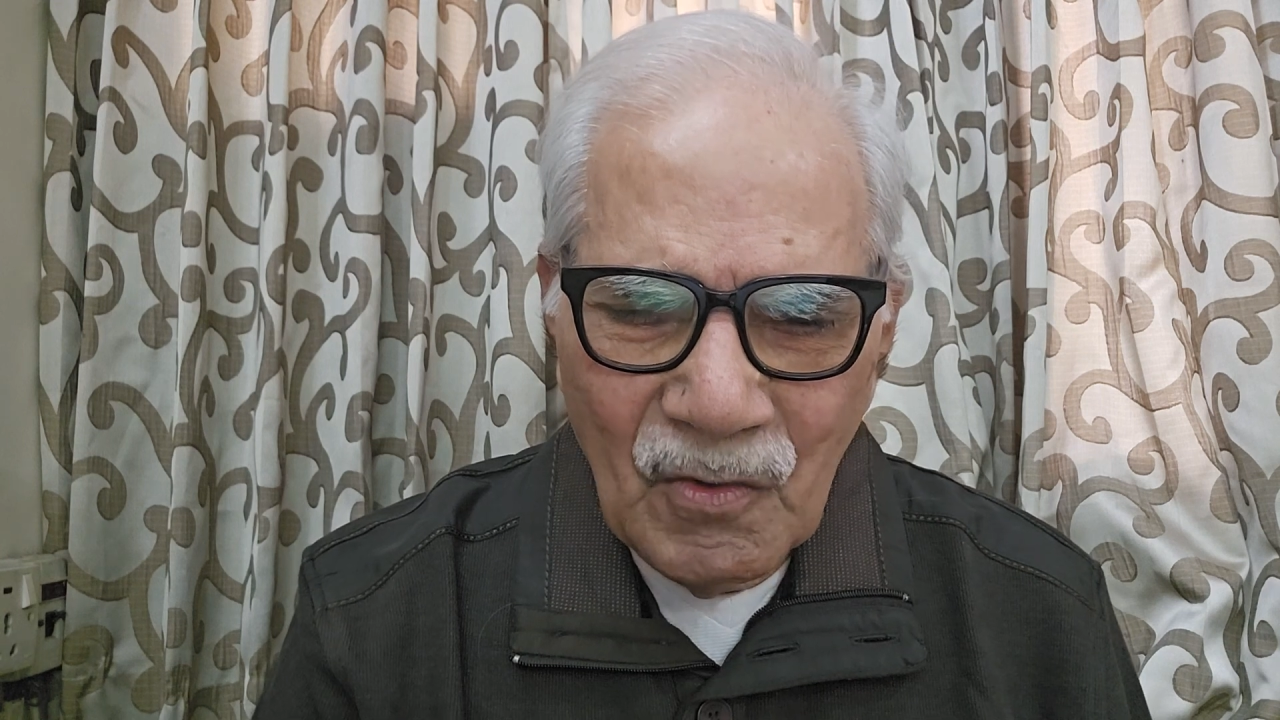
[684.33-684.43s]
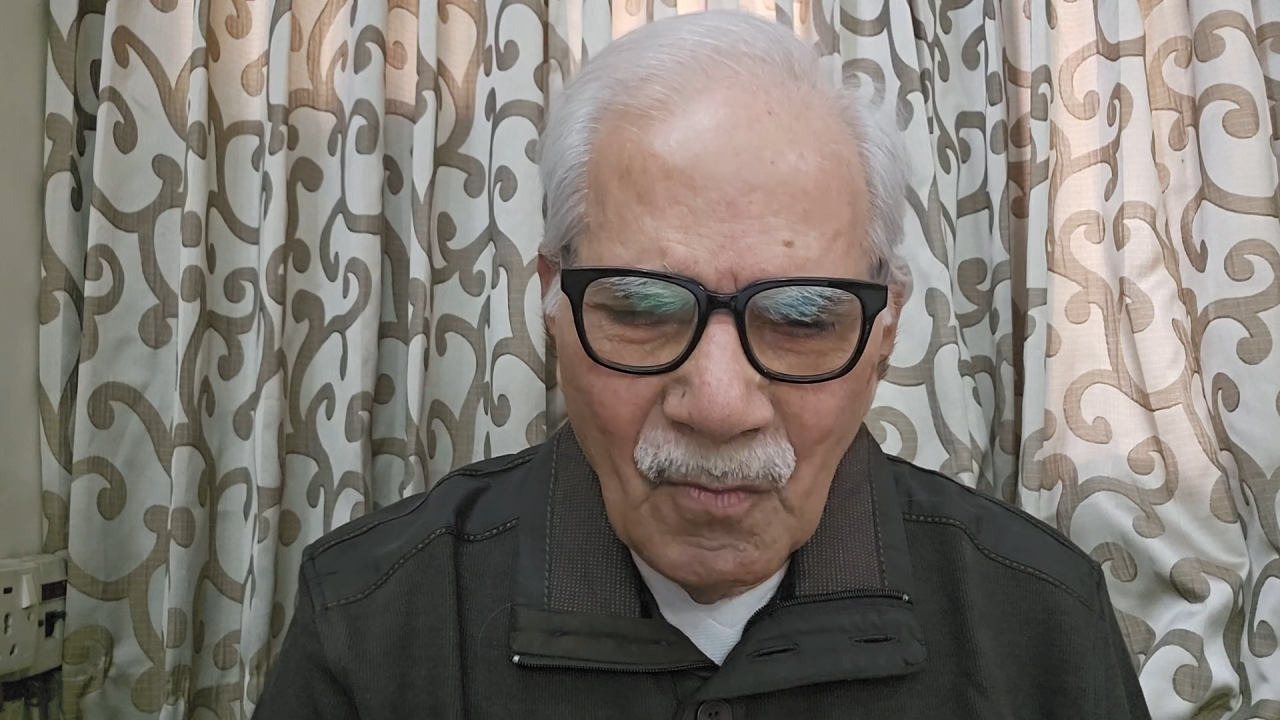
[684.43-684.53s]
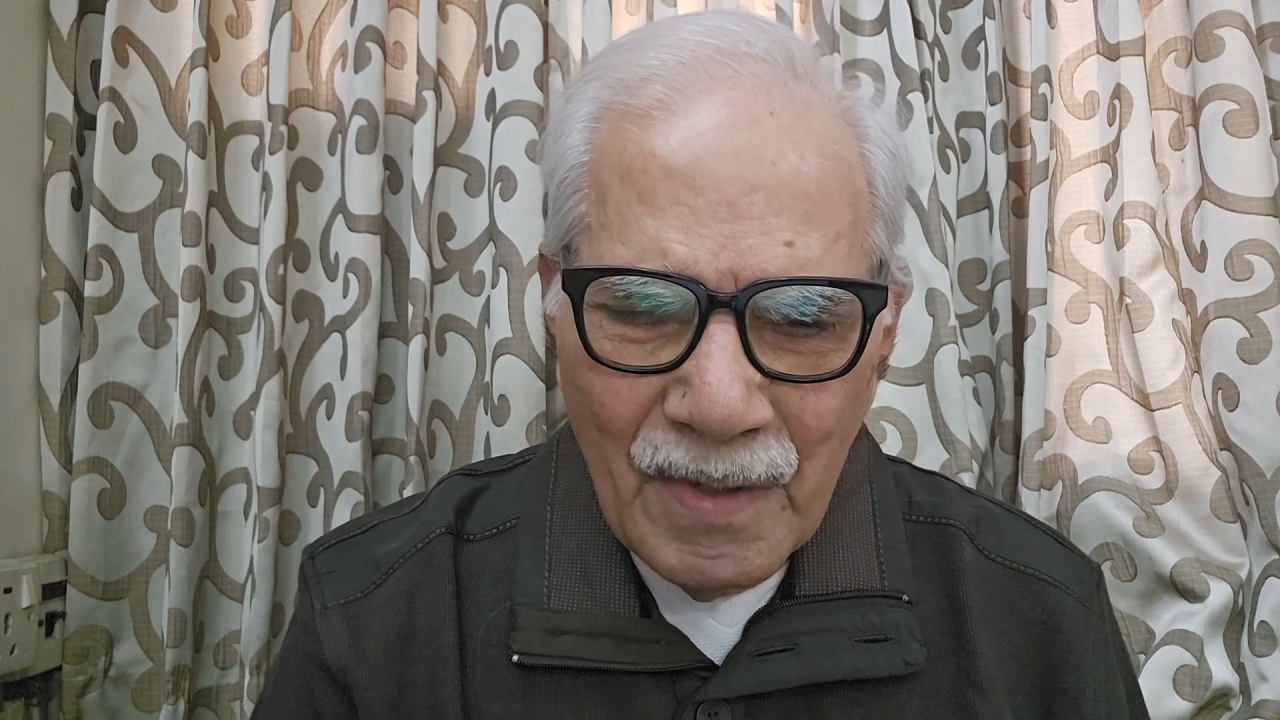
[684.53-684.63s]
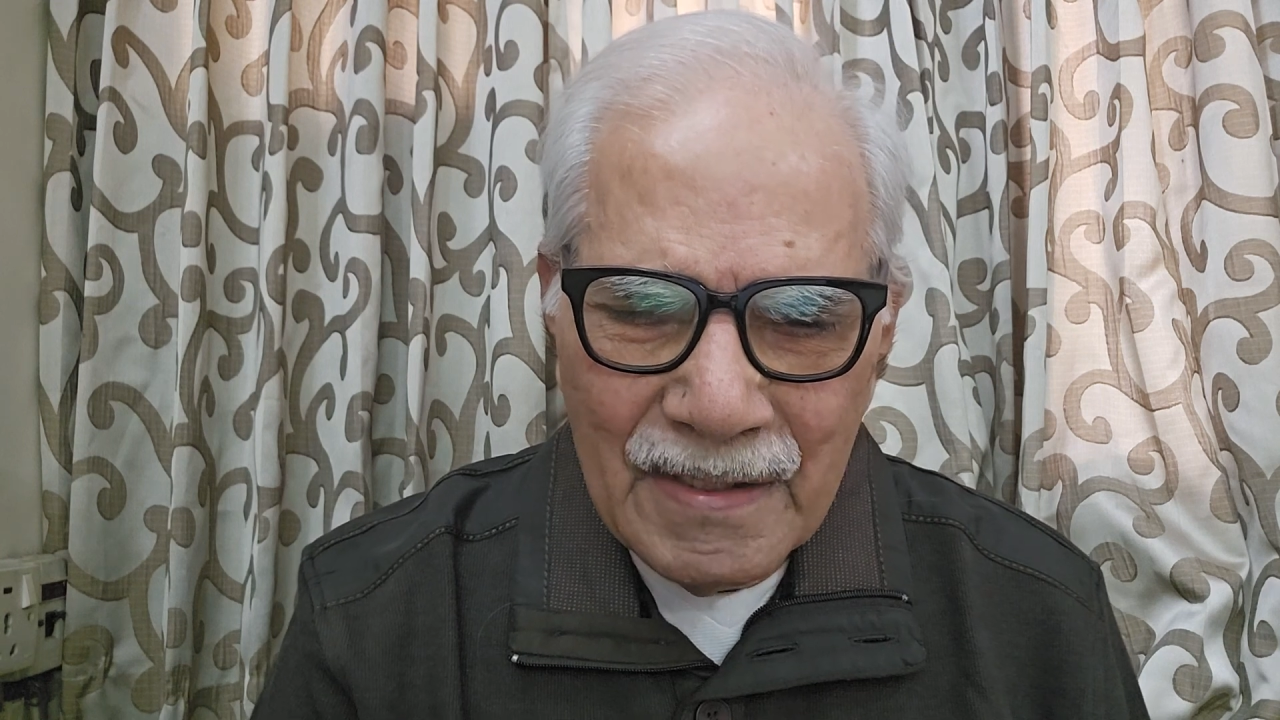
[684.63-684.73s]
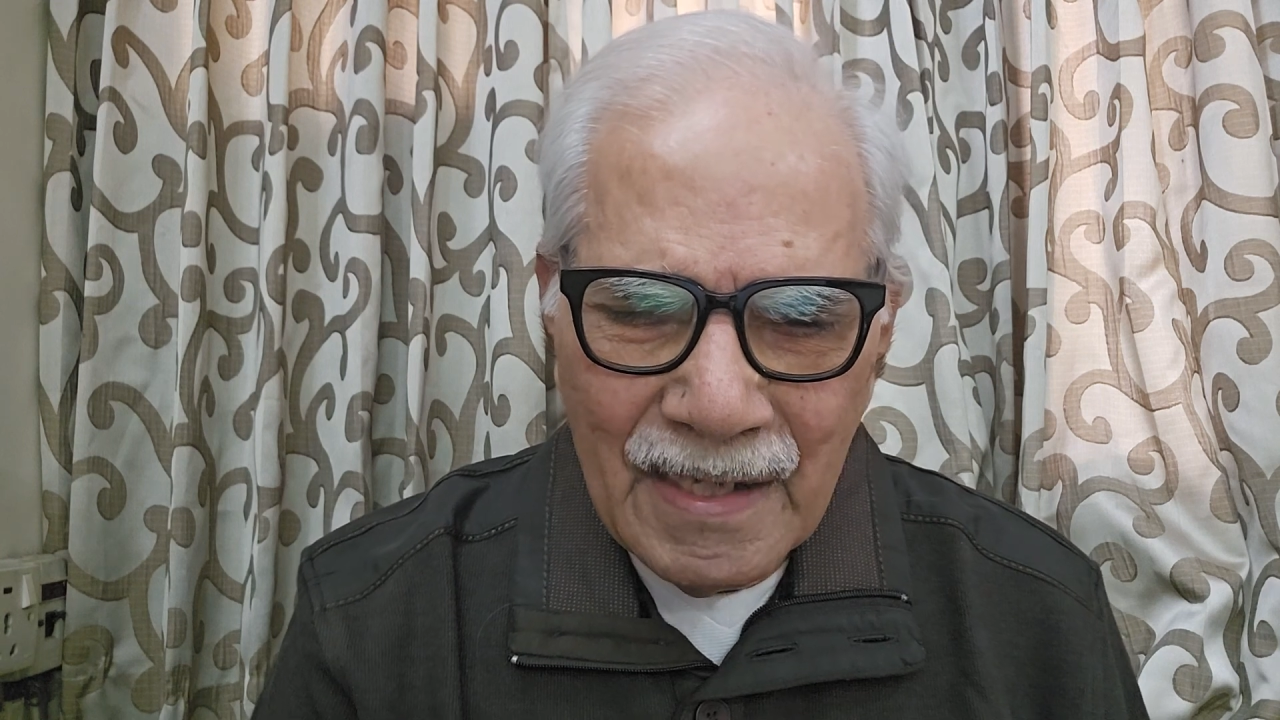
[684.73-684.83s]

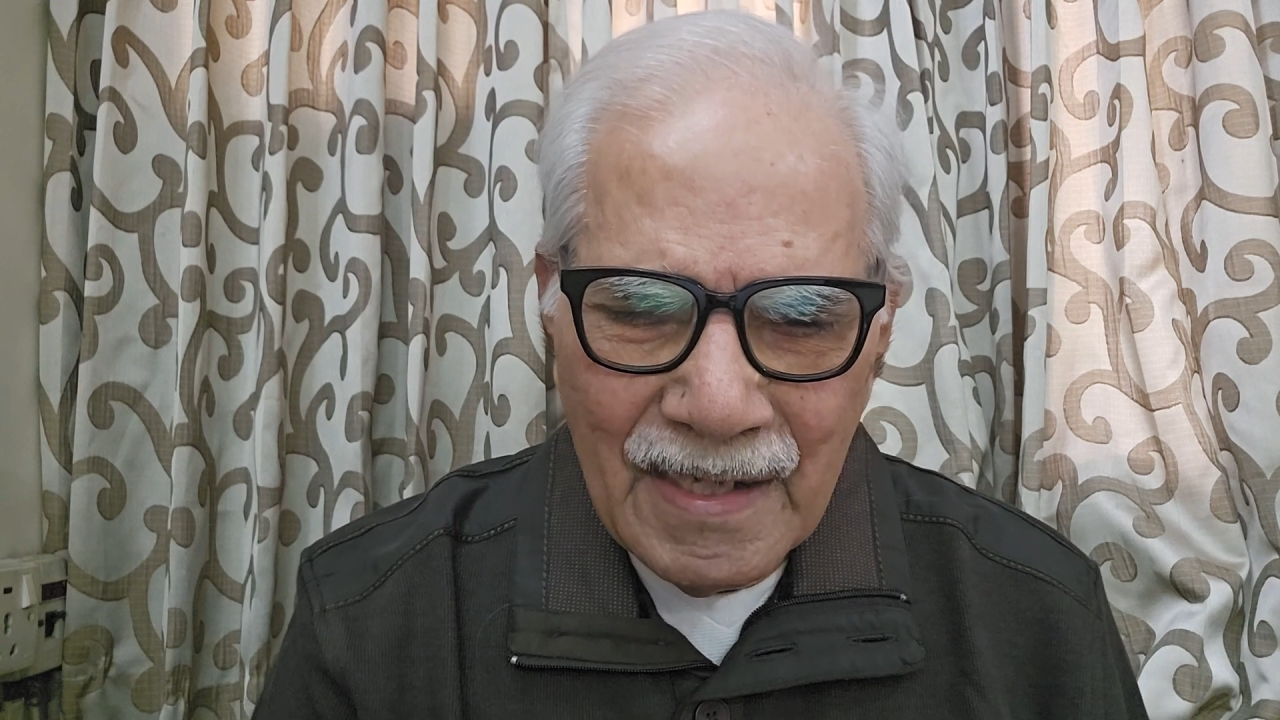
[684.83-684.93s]
human